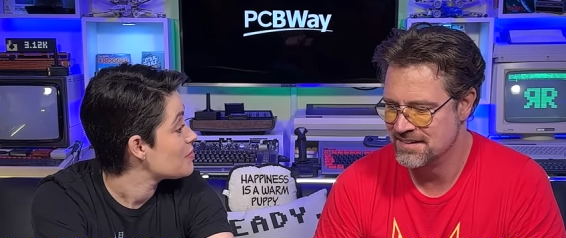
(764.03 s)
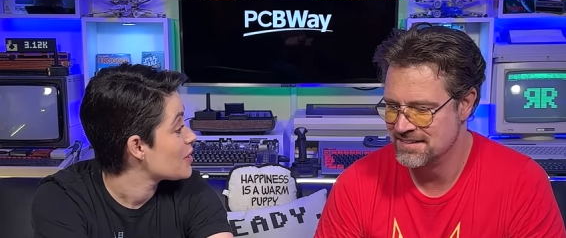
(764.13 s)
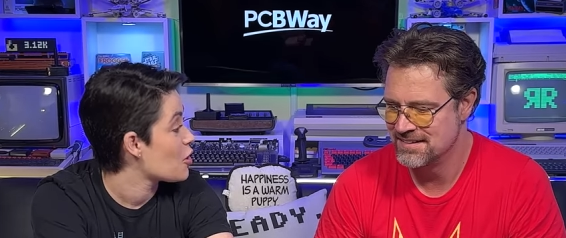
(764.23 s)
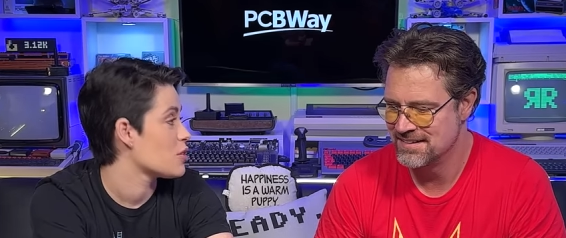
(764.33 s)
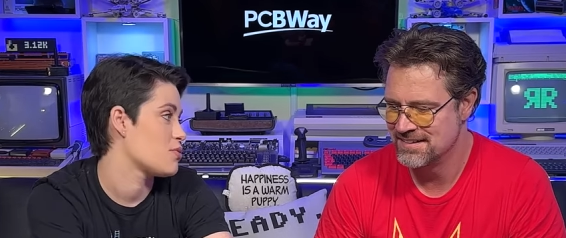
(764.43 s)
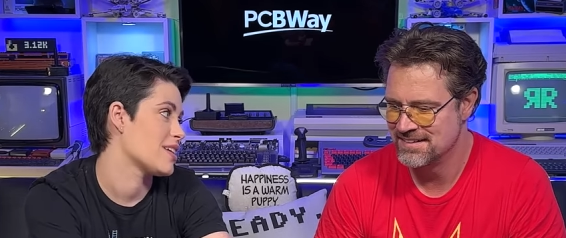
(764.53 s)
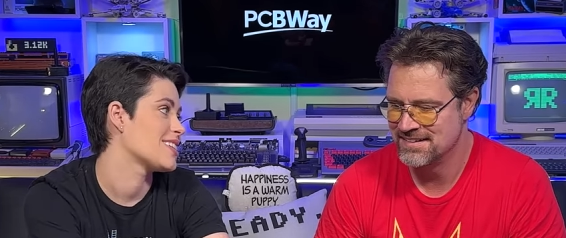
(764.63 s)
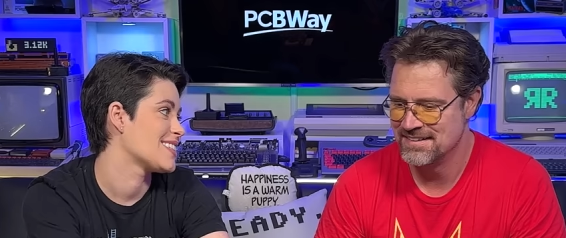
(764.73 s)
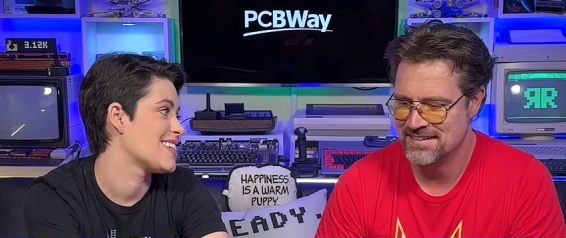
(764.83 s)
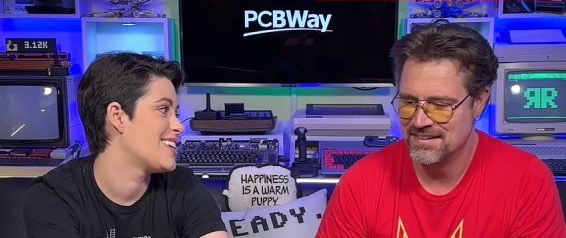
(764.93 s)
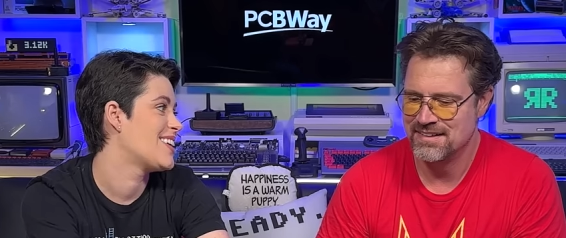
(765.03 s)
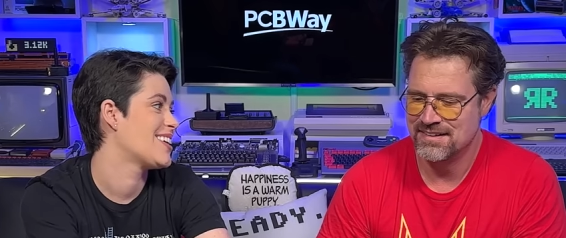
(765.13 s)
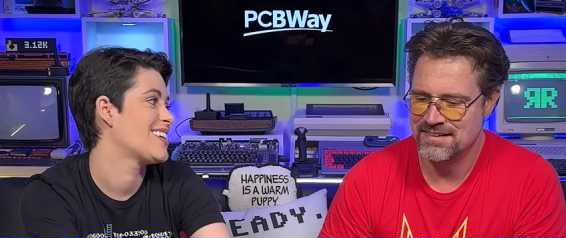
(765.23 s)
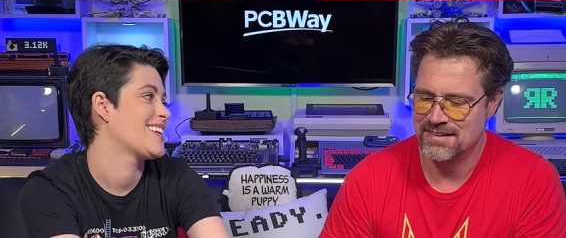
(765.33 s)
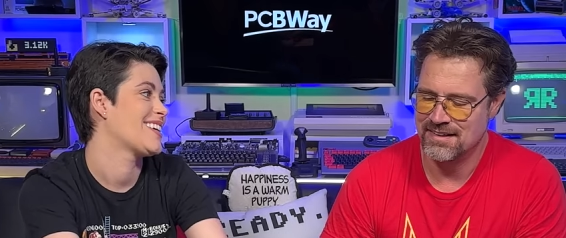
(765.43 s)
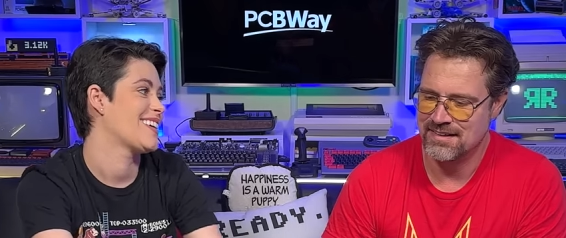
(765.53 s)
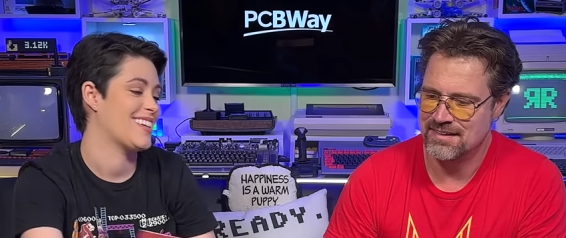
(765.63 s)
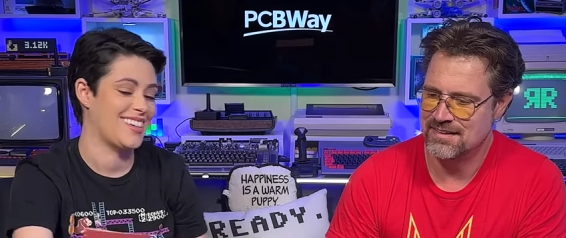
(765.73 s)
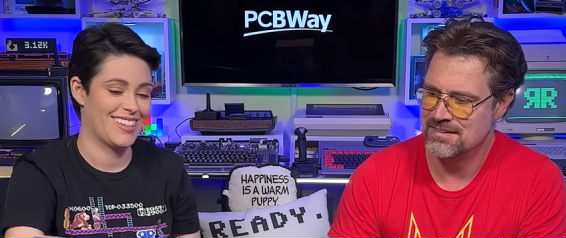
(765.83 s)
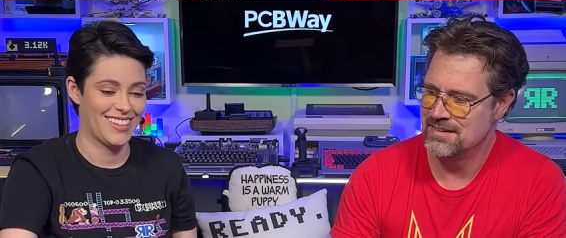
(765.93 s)
Speaker 1: Harley Fractic Senior.
Speaker 2: Yeah,
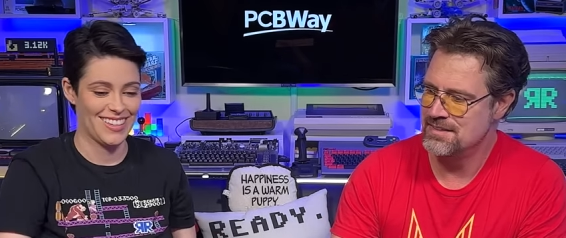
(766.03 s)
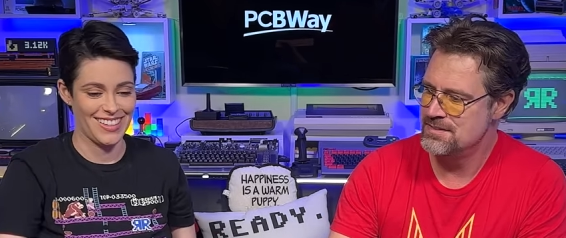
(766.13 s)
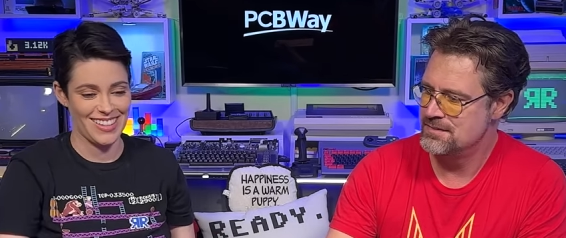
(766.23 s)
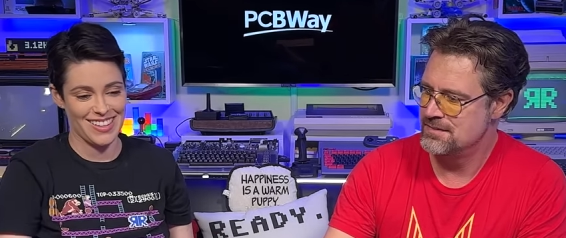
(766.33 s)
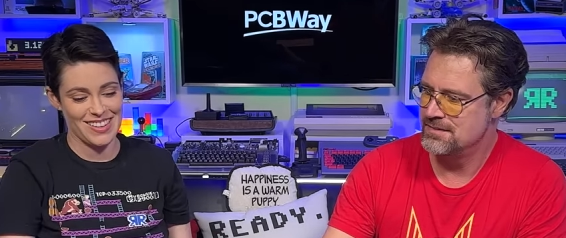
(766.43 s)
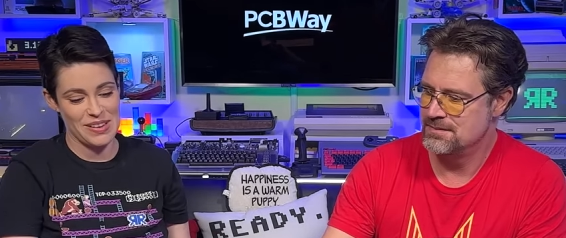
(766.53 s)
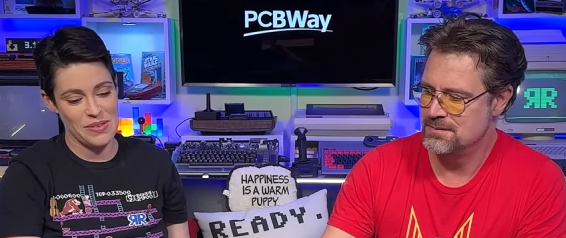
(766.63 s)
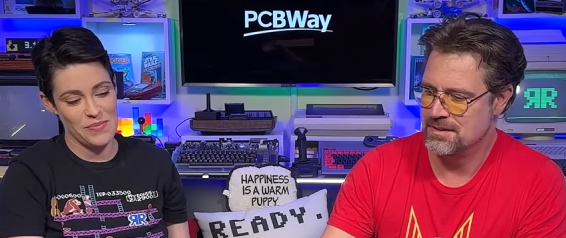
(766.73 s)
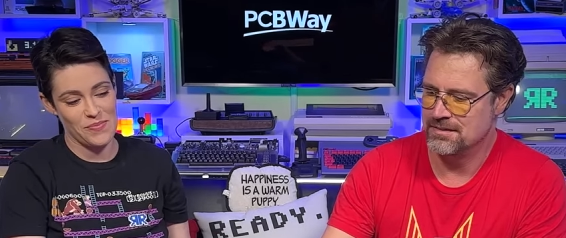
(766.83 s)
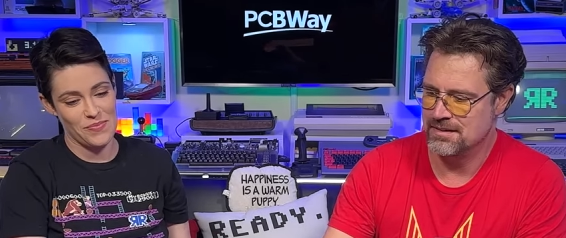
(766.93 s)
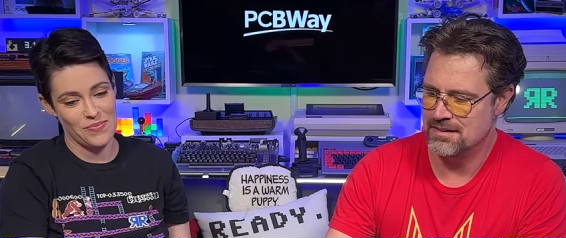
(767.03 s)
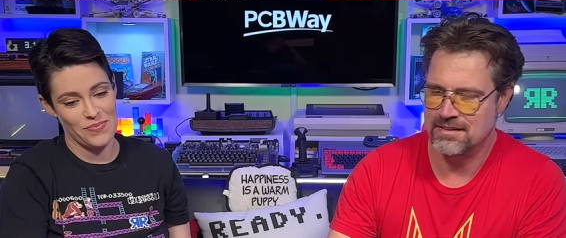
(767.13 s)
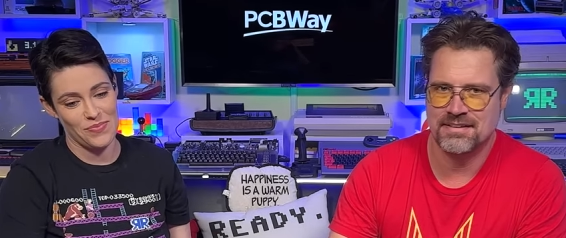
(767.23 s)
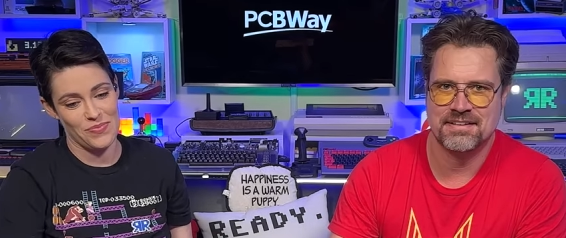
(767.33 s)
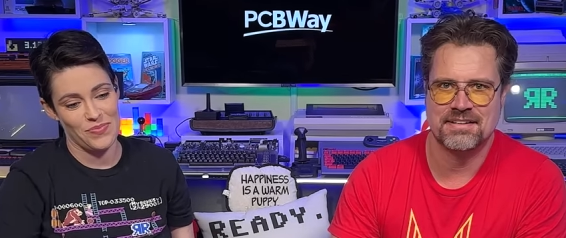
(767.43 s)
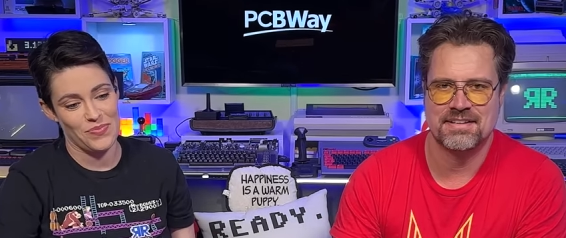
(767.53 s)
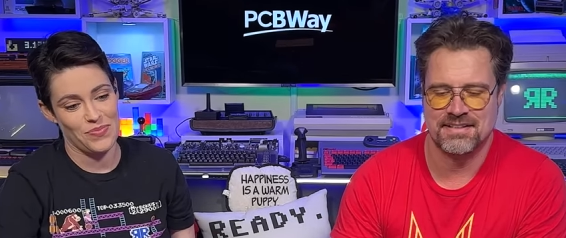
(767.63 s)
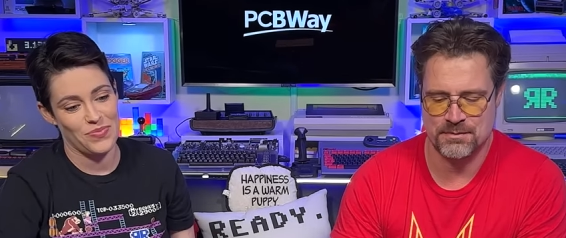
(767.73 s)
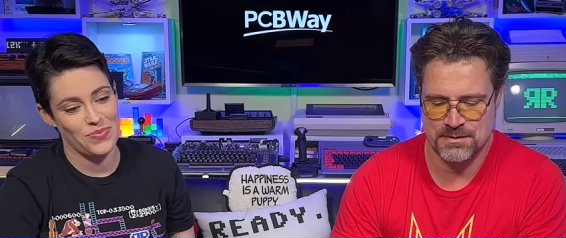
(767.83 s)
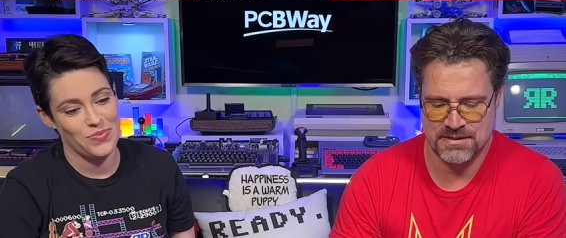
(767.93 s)
that's, well, I
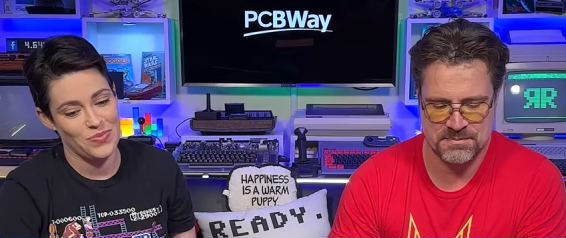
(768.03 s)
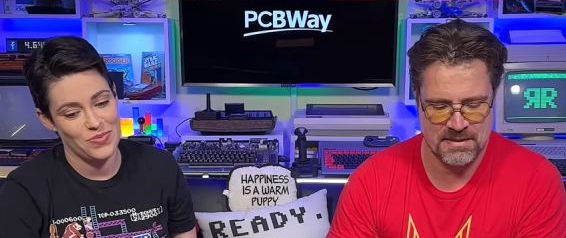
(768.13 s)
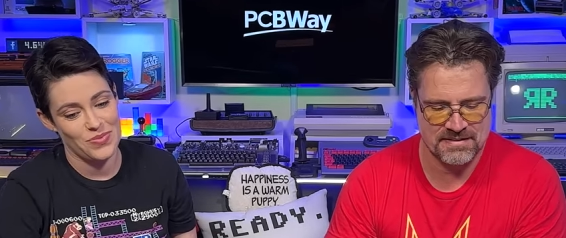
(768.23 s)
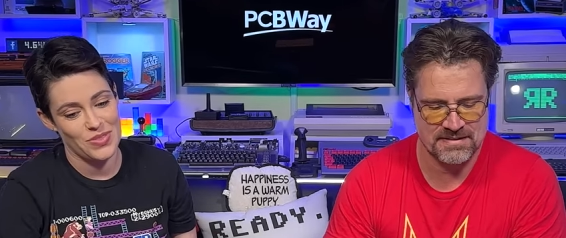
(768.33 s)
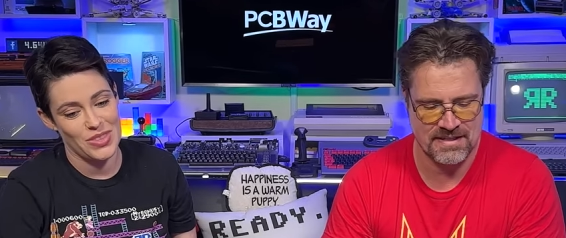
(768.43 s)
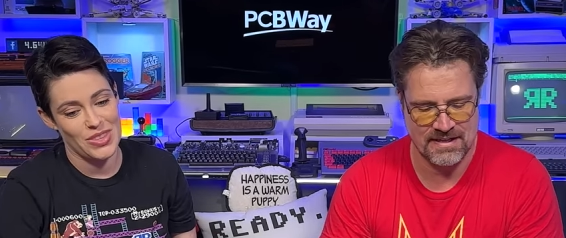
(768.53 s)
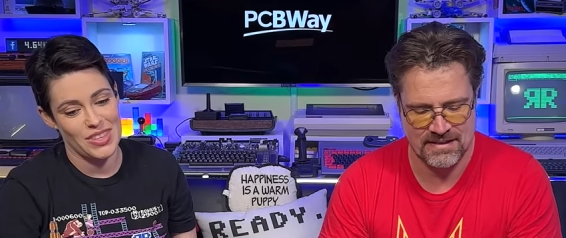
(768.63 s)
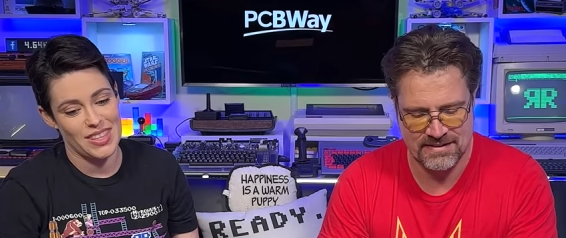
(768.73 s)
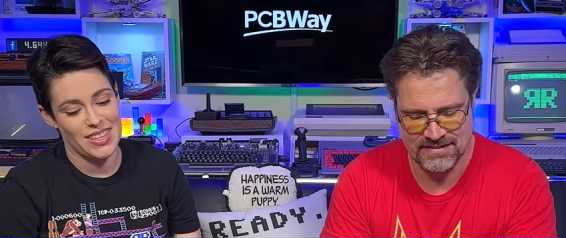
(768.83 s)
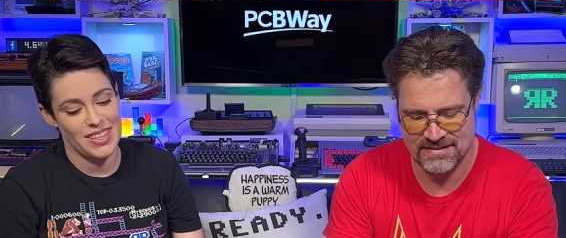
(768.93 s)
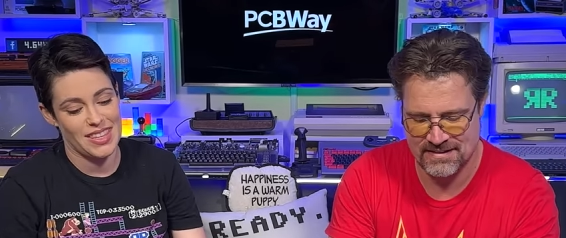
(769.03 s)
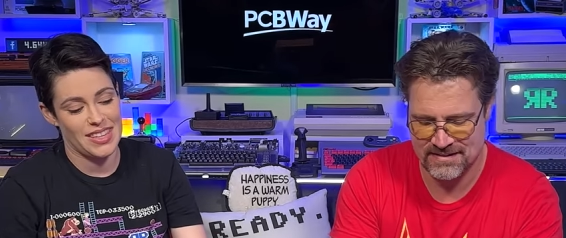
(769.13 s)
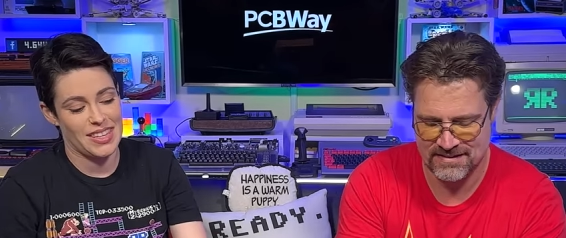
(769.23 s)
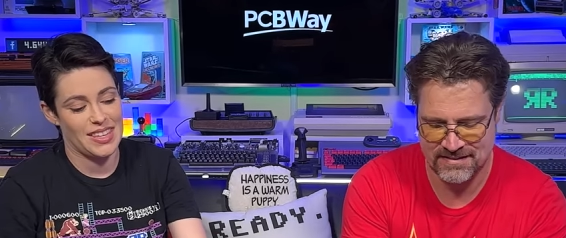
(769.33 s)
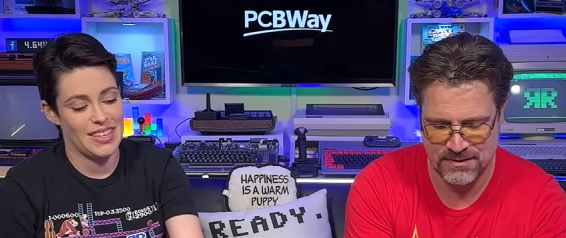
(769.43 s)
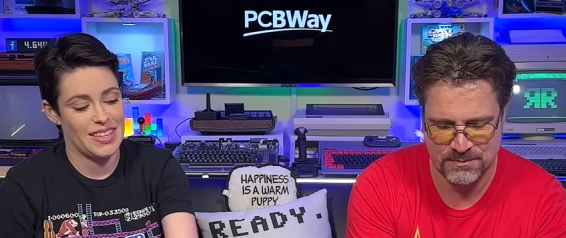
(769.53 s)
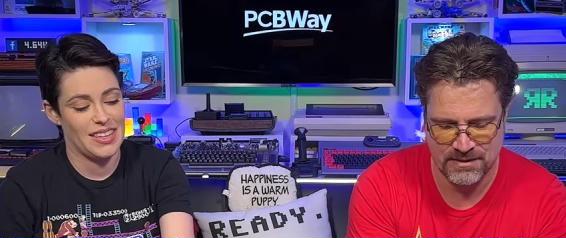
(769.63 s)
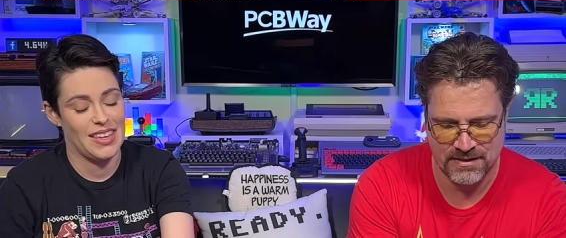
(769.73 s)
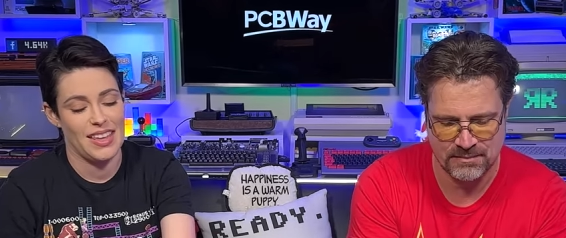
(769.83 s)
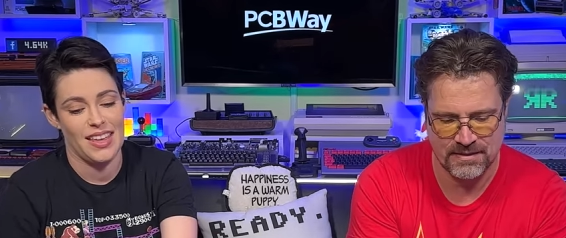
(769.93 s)
wasn't expecting that. Let's uh, let's open up.